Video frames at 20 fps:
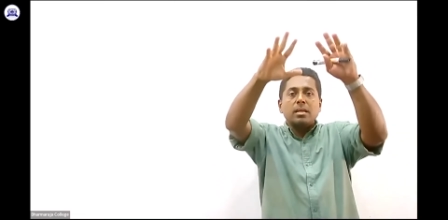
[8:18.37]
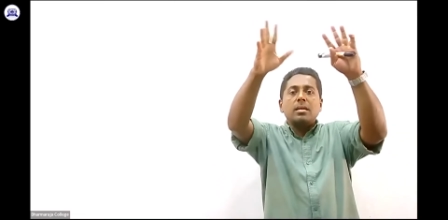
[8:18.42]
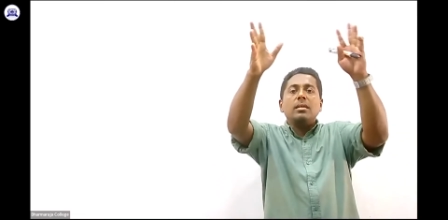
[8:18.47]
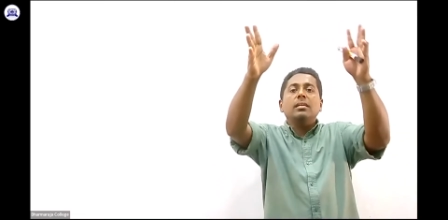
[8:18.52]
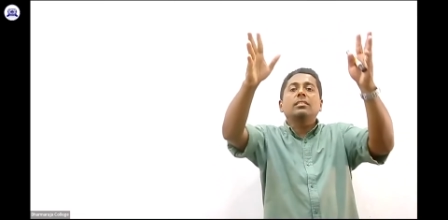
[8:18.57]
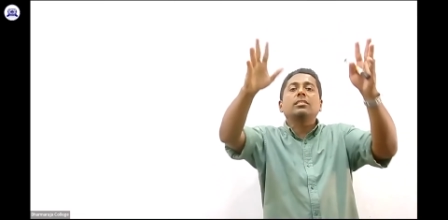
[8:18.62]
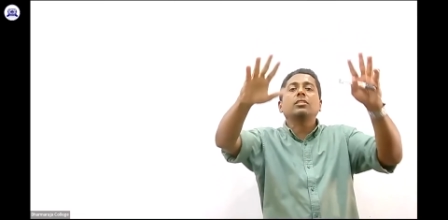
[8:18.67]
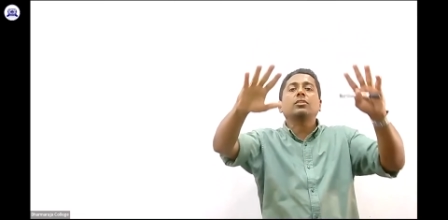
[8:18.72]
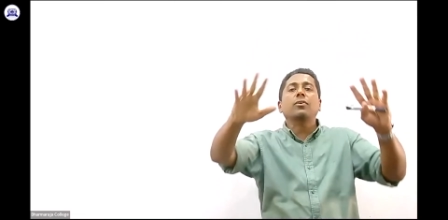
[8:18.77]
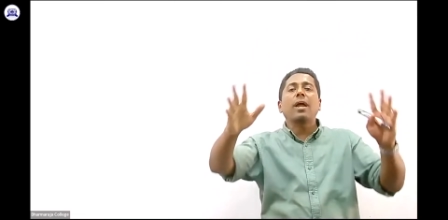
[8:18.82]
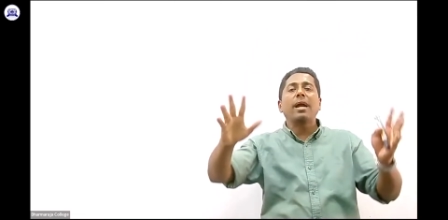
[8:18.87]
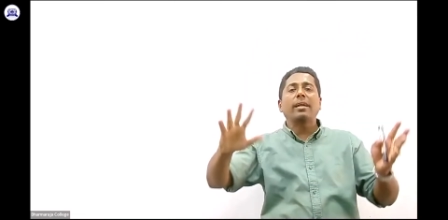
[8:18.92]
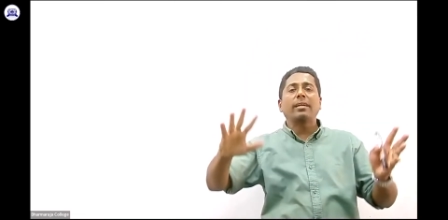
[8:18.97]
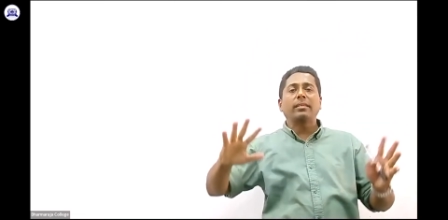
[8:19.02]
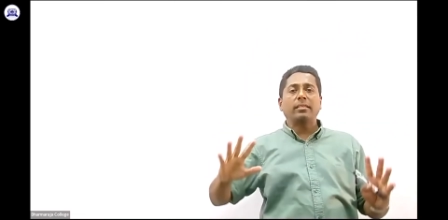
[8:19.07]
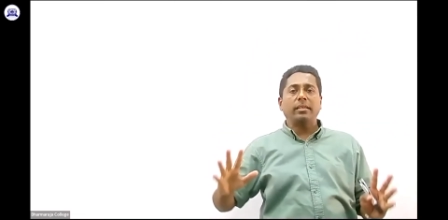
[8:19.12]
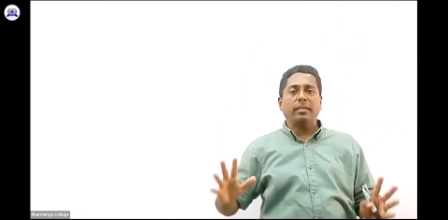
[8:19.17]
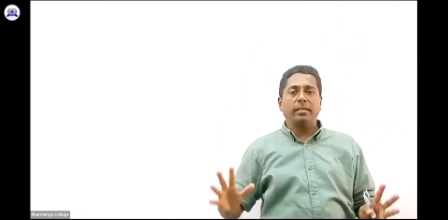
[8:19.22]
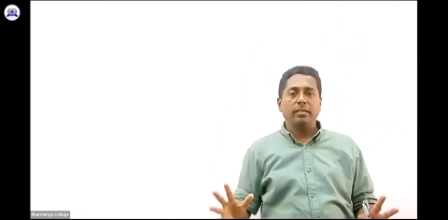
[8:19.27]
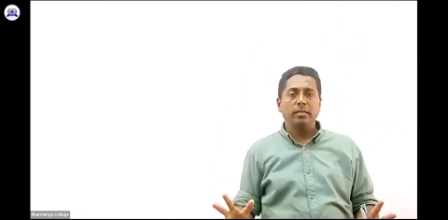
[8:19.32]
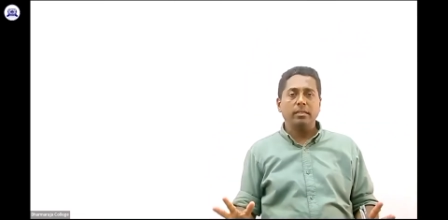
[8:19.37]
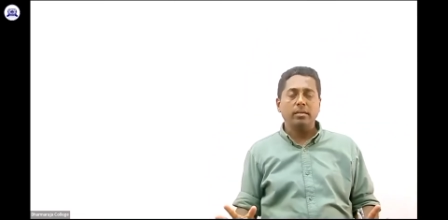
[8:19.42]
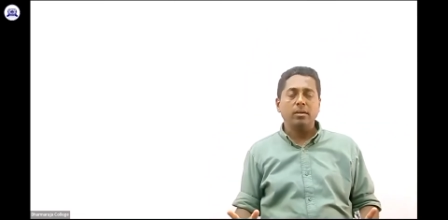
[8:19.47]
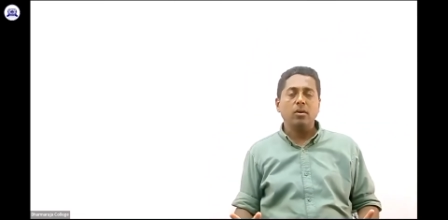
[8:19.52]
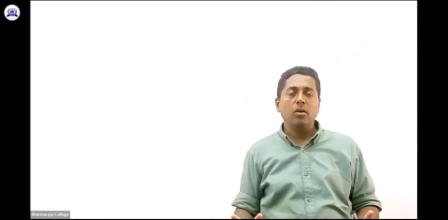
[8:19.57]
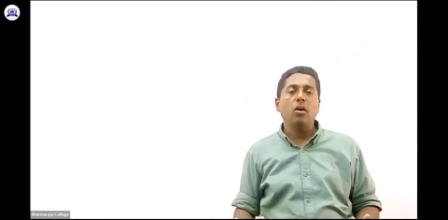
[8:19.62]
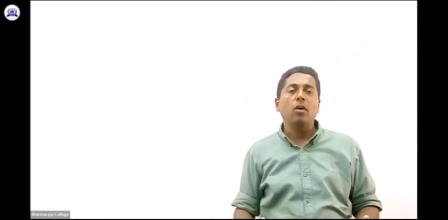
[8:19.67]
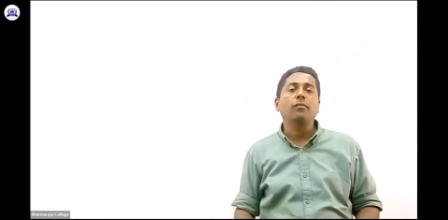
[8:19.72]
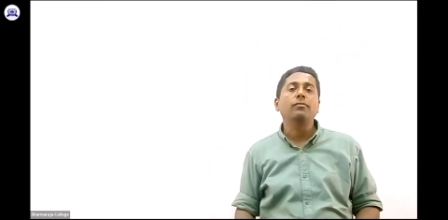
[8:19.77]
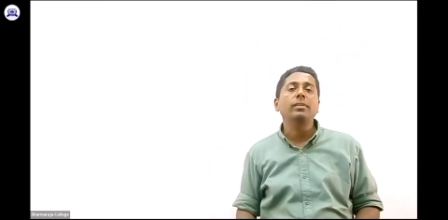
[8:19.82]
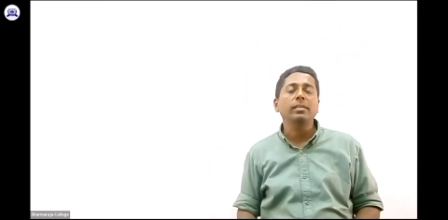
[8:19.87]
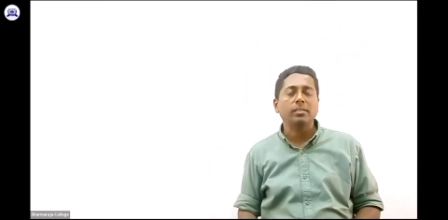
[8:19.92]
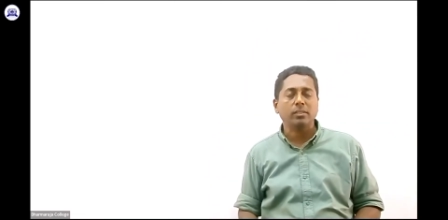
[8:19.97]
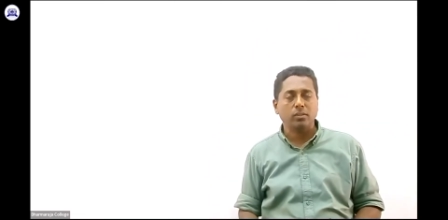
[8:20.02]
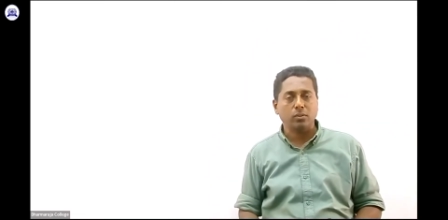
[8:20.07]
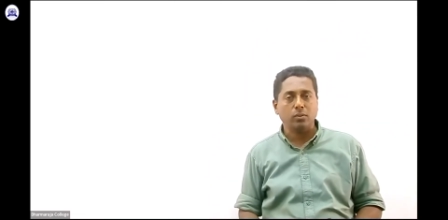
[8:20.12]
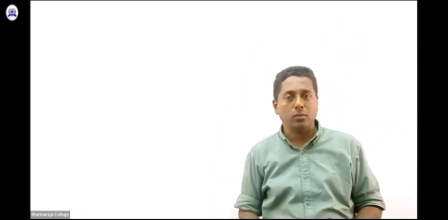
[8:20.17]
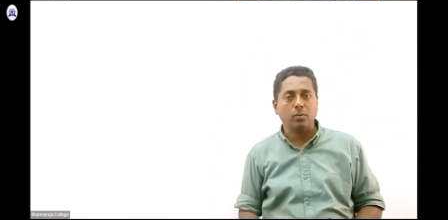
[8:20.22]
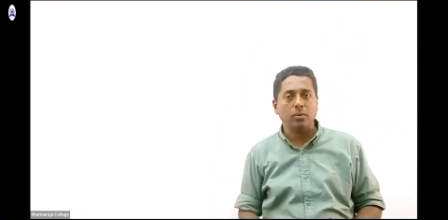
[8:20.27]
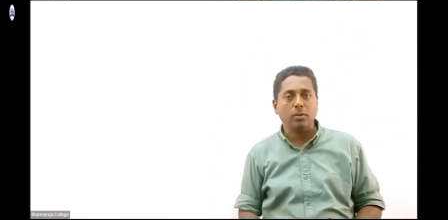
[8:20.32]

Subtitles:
structure of the school.